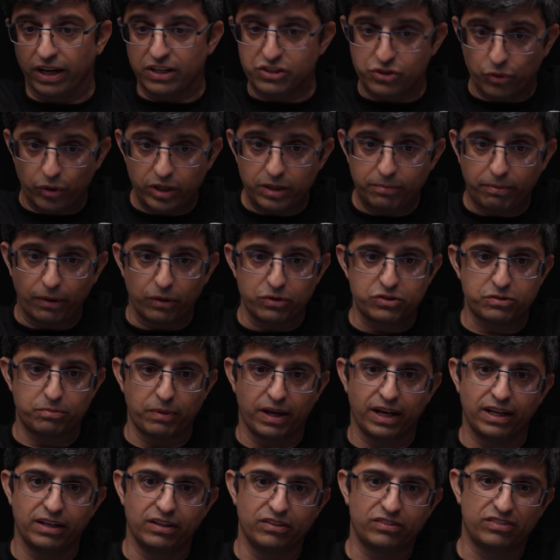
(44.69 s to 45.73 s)
I joined
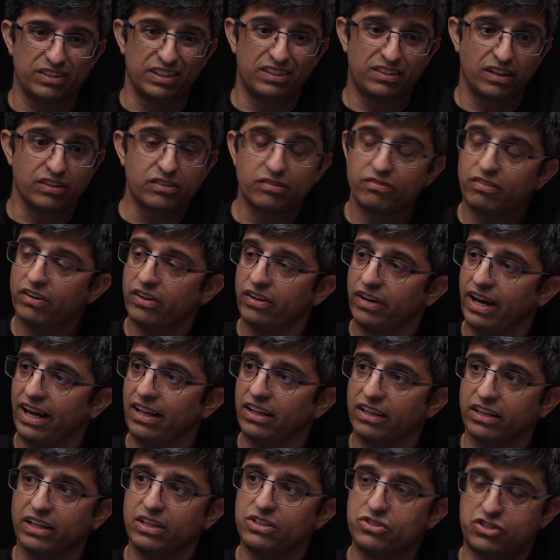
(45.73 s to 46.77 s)
Postman is it does a very
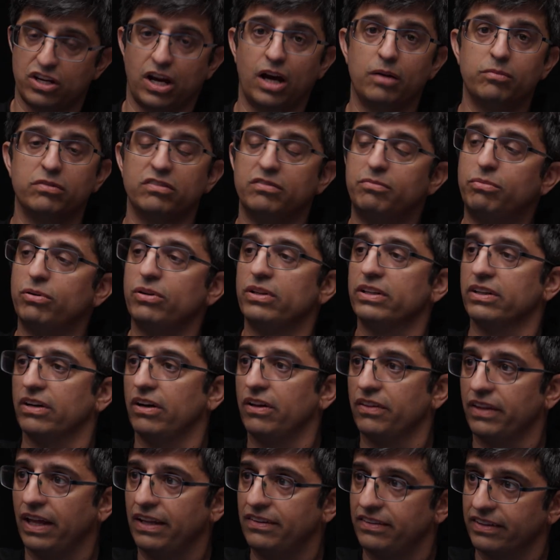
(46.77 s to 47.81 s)
elegant job of pulling
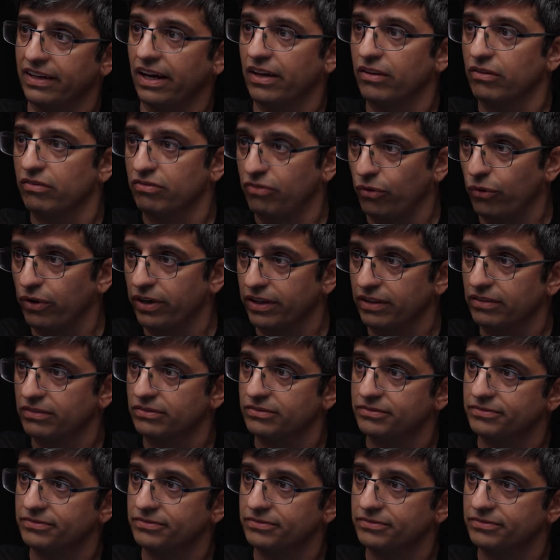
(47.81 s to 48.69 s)
all that together for you.